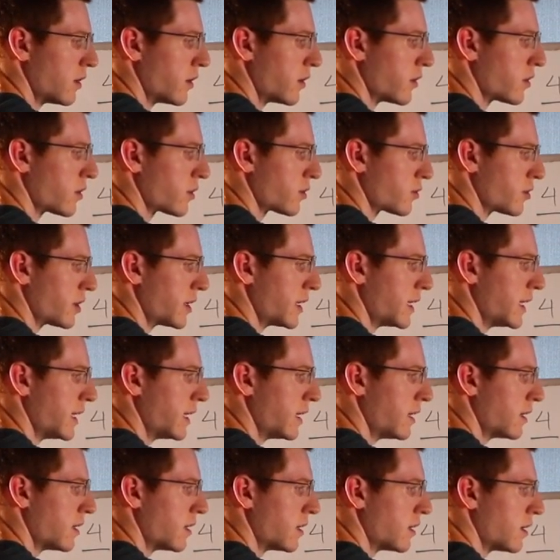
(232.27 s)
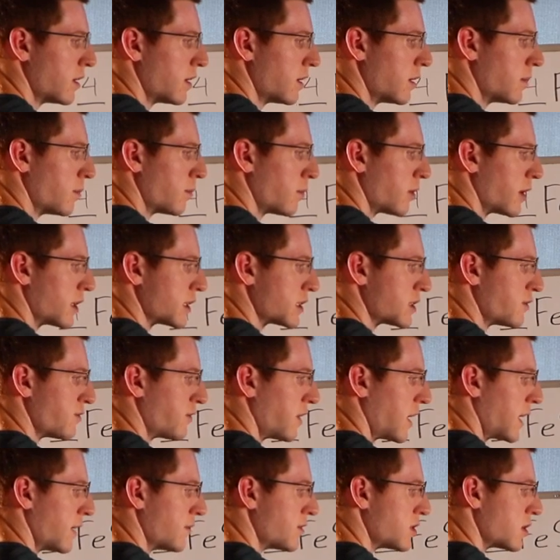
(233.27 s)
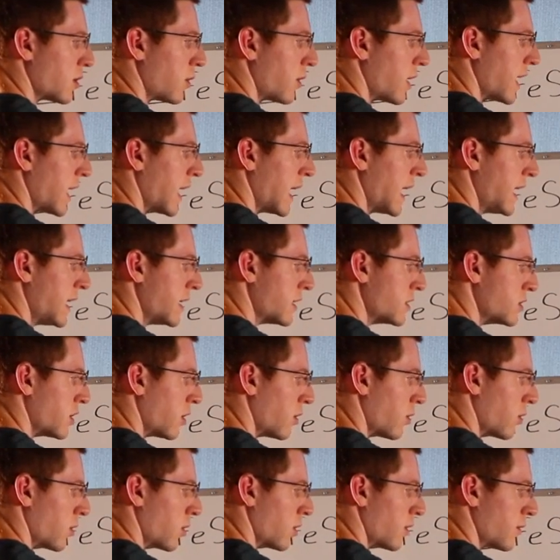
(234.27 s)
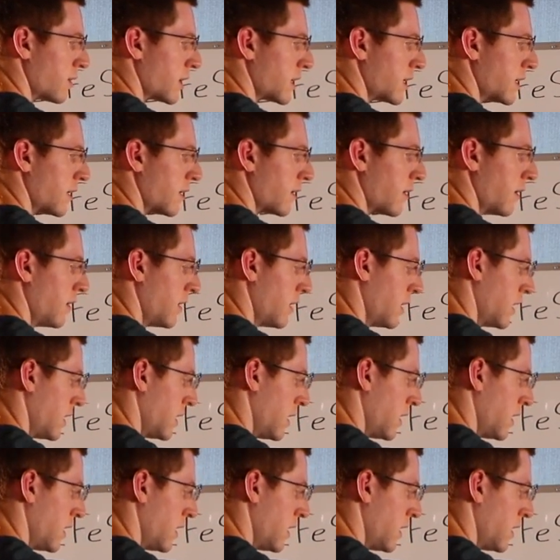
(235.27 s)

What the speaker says: 3 plus 5, so 8 total over here.